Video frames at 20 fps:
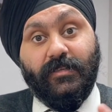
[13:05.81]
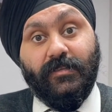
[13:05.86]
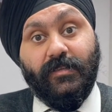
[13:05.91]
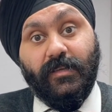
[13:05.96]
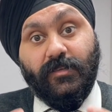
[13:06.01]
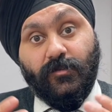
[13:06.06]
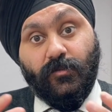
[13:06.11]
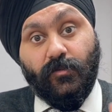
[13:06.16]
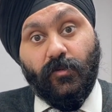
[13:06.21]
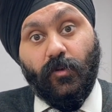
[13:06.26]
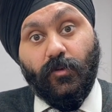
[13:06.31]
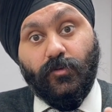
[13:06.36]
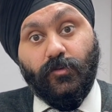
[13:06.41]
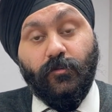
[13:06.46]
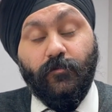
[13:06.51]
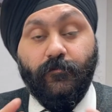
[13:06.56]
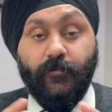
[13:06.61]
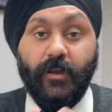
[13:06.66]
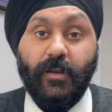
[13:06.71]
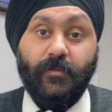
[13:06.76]
That's also
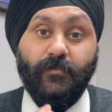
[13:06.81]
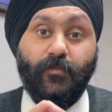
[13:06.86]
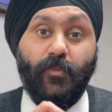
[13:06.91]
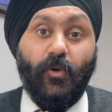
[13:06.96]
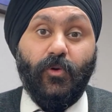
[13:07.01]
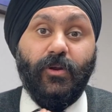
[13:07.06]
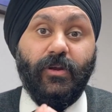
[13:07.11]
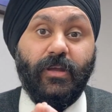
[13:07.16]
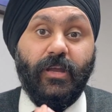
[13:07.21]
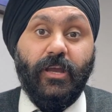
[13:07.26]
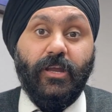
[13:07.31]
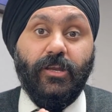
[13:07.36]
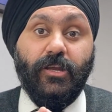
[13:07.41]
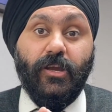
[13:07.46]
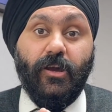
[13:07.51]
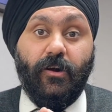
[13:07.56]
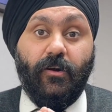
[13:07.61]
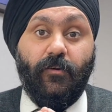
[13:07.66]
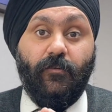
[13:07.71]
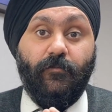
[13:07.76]
a very important
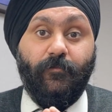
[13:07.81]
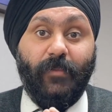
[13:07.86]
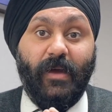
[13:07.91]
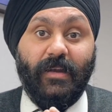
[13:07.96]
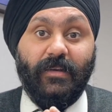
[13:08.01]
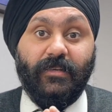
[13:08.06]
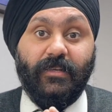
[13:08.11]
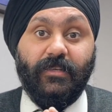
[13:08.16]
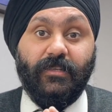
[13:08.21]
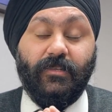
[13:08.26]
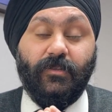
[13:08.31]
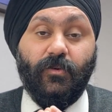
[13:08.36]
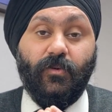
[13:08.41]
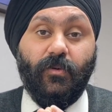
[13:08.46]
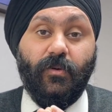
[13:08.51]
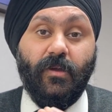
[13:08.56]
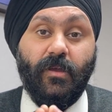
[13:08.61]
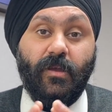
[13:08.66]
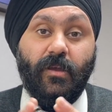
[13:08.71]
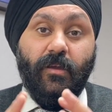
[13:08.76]
area of penalties.
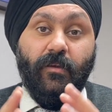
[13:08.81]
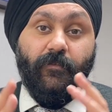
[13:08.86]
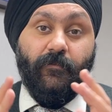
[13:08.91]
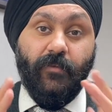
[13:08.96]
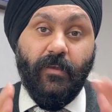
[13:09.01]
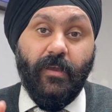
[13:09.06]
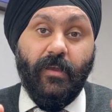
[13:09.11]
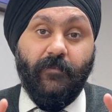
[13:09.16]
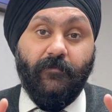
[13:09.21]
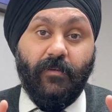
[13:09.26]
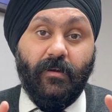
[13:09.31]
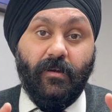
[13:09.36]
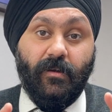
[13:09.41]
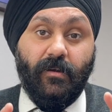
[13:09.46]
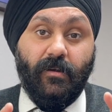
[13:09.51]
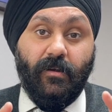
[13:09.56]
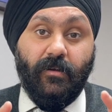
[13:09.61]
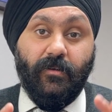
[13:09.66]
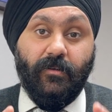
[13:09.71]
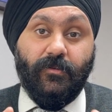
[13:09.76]
So we have
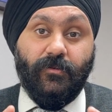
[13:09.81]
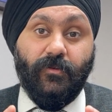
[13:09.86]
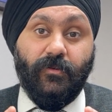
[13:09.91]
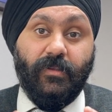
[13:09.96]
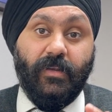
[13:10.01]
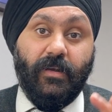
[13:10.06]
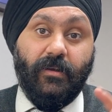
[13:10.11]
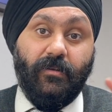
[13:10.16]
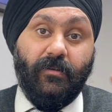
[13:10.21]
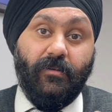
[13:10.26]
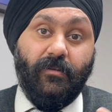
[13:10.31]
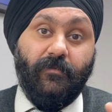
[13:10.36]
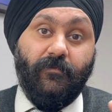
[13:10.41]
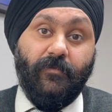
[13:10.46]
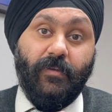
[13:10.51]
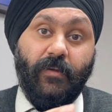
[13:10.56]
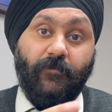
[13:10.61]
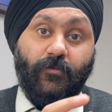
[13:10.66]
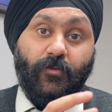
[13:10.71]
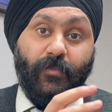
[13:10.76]
understood that
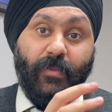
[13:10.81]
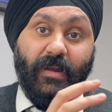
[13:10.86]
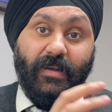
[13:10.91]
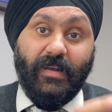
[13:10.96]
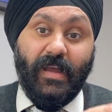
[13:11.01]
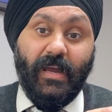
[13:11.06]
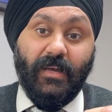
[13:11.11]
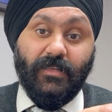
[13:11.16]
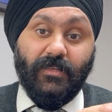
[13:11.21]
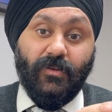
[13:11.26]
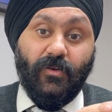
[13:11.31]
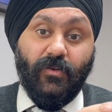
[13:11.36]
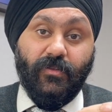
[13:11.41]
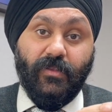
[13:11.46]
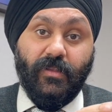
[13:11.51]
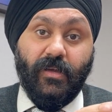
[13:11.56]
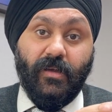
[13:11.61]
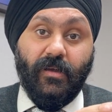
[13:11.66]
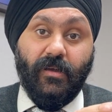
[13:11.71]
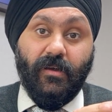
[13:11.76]
we have to pay tax
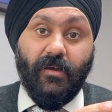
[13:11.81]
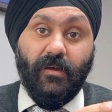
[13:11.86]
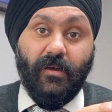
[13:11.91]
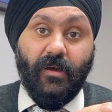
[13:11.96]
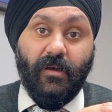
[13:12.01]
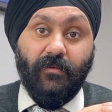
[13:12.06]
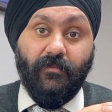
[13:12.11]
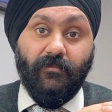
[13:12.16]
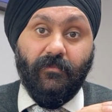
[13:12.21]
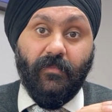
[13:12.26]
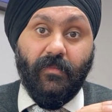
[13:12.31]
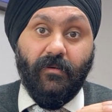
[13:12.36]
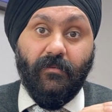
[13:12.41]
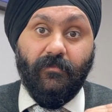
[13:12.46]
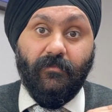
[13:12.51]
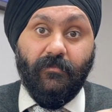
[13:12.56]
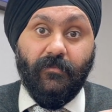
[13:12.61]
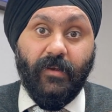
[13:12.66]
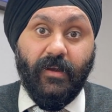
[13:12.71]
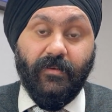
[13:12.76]
on
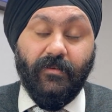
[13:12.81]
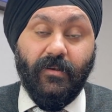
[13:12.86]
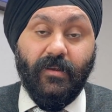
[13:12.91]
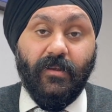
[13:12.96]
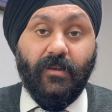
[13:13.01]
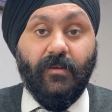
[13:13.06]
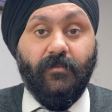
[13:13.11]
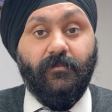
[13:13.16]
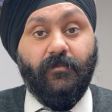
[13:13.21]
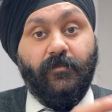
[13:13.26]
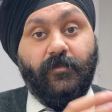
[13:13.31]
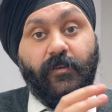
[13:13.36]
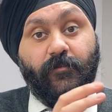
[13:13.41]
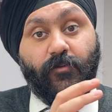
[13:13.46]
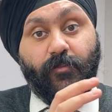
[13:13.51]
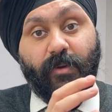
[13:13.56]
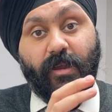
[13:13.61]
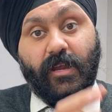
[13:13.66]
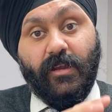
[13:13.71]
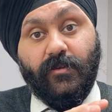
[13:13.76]
rental income, we have to
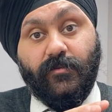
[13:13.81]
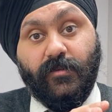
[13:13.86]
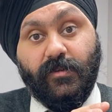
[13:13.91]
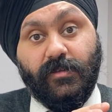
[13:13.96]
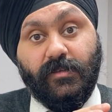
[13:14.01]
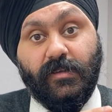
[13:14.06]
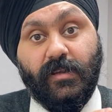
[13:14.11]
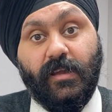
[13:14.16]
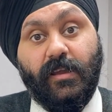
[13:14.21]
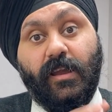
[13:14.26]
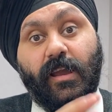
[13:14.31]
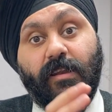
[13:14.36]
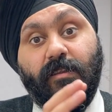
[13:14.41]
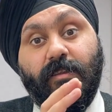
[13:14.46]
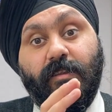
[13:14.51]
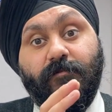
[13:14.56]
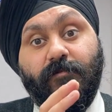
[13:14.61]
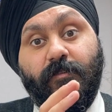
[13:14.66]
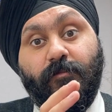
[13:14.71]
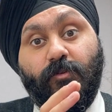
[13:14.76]
pay interest, and
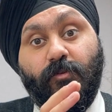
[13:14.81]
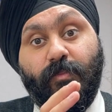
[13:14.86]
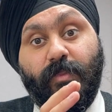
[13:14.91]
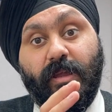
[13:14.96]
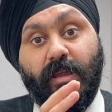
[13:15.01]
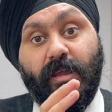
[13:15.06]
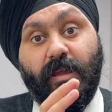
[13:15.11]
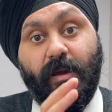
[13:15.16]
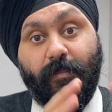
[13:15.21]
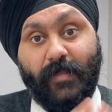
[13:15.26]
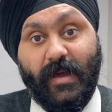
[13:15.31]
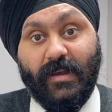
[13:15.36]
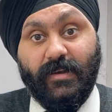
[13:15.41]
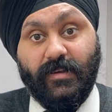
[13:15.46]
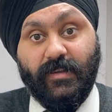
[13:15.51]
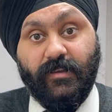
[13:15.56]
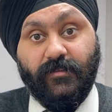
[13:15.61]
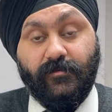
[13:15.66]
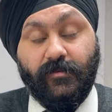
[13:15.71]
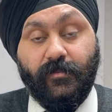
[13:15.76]
then we have to pay a
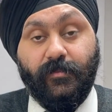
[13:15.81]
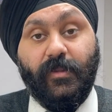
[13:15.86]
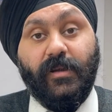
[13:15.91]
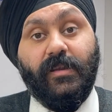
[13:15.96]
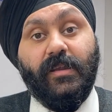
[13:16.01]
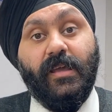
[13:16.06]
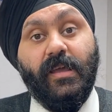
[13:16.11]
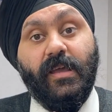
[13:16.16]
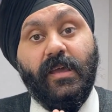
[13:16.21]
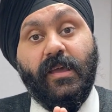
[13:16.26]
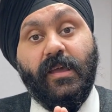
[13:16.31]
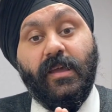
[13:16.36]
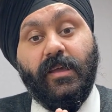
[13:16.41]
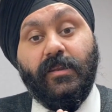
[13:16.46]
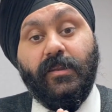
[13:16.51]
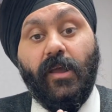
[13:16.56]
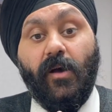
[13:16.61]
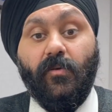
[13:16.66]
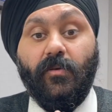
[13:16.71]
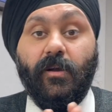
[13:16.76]
penalty as well. But
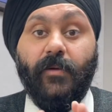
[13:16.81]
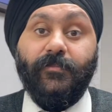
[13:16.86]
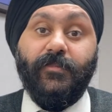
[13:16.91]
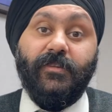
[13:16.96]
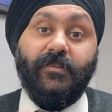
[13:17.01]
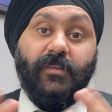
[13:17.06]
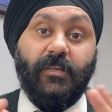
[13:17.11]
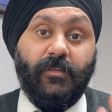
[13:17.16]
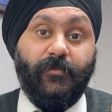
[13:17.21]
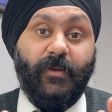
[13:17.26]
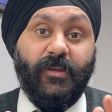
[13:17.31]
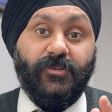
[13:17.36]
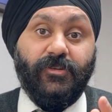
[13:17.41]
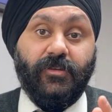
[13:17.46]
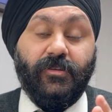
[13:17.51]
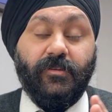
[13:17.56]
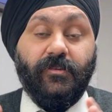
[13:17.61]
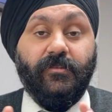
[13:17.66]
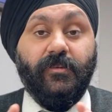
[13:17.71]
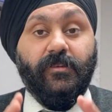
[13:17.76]
now comes the
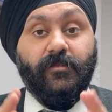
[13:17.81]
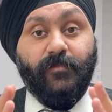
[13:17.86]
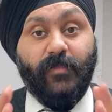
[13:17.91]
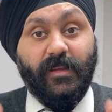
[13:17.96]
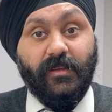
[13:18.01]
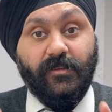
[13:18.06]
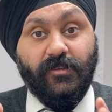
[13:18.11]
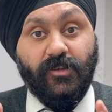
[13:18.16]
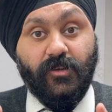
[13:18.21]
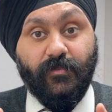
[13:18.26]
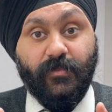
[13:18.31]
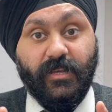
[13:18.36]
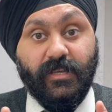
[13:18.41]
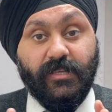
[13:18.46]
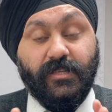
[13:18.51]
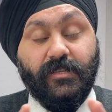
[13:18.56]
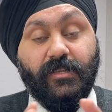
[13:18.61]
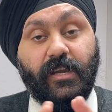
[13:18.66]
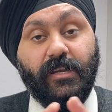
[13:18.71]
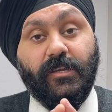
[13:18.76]
suspension. Suspension
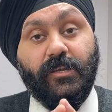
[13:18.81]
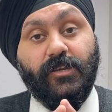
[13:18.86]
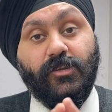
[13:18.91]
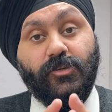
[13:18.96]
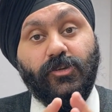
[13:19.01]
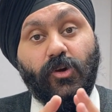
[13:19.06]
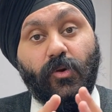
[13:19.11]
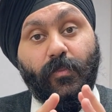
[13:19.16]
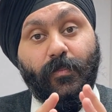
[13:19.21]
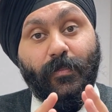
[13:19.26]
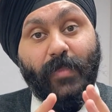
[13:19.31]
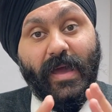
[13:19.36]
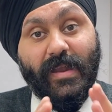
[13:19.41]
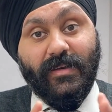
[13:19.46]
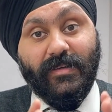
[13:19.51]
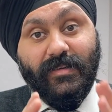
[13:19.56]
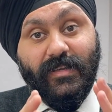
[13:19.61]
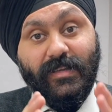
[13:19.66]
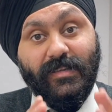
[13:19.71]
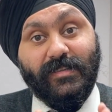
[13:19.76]
means that your
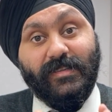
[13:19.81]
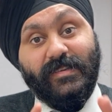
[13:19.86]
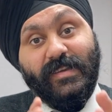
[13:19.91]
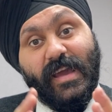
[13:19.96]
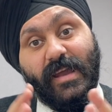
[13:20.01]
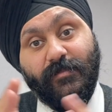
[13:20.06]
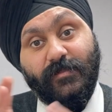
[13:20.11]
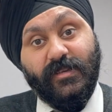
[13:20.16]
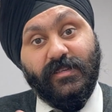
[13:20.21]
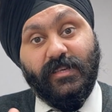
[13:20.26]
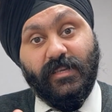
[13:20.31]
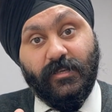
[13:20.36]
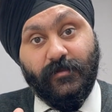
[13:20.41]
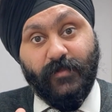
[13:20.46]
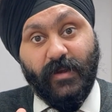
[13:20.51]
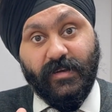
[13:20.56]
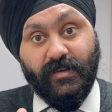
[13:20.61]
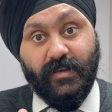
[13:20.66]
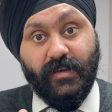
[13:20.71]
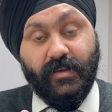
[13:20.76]
penalties can be
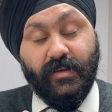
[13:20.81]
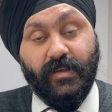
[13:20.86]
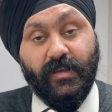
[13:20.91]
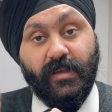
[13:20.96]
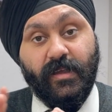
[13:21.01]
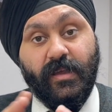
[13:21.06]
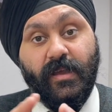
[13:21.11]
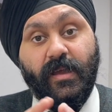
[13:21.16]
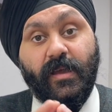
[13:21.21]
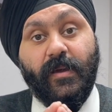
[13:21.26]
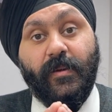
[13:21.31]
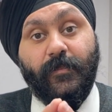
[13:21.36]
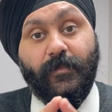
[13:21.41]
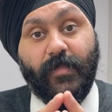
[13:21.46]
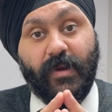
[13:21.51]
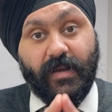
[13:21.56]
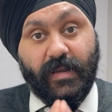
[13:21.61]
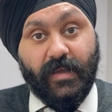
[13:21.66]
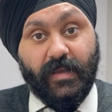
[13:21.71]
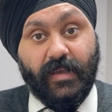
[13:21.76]
suspended,
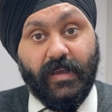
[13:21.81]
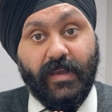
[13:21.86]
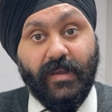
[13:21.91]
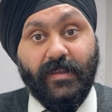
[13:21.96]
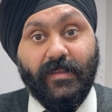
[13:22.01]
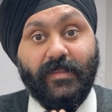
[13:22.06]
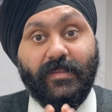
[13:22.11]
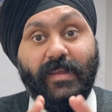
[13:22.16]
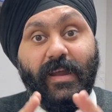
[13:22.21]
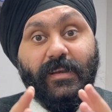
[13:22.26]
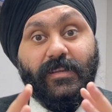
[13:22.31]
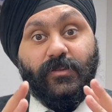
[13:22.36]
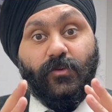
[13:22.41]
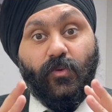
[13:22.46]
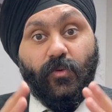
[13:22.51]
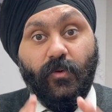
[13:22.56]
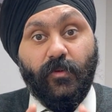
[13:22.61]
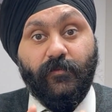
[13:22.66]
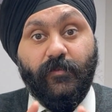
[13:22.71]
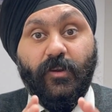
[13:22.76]
but again, that
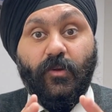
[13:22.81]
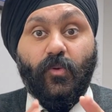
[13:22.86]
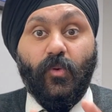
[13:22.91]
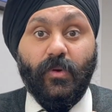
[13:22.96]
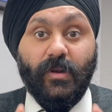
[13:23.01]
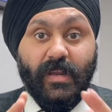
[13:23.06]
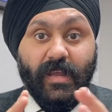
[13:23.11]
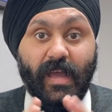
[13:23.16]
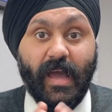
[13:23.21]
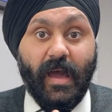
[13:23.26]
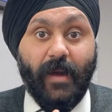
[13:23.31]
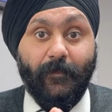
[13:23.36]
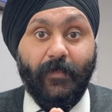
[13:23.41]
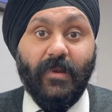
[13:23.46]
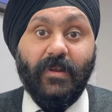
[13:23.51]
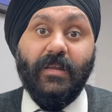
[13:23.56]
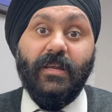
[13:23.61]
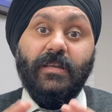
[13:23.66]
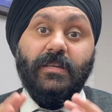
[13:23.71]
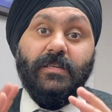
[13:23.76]
will only
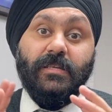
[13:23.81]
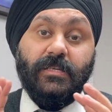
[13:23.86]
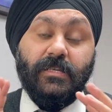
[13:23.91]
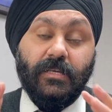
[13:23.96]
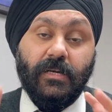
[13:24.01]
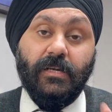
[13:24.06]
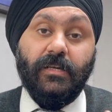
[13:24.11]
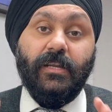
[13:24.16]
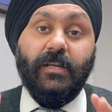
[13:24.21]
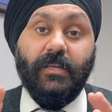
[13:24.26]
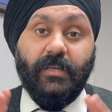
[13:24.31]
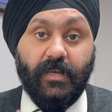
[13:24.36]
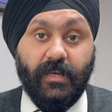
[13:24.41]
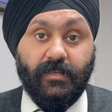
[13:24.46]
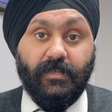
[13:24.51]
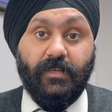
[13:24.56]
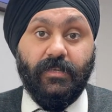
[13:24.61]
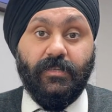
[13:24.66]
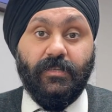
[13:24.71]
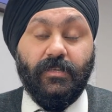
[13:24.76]
happen in certain
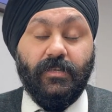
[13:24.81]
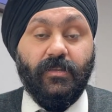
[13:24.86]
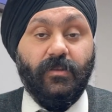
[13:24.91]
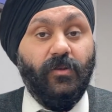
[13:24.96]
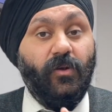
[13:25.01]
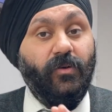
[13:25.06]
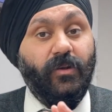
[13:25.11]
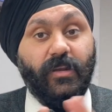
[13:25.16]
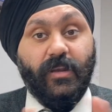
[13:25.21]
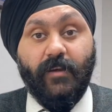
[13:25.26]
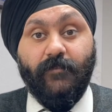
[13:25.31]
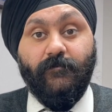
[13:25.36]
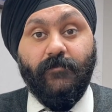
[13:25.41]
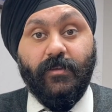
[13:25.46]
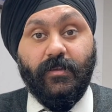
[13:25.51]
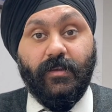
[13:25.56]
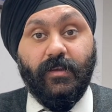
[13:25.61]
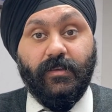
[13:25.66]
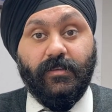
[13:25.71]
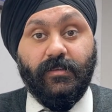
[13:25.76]
cases, not in every
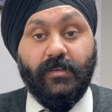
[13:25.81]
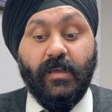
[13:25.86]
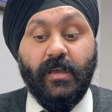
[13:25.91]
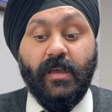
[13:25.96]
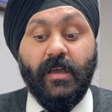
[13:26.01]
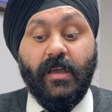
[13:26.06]
case.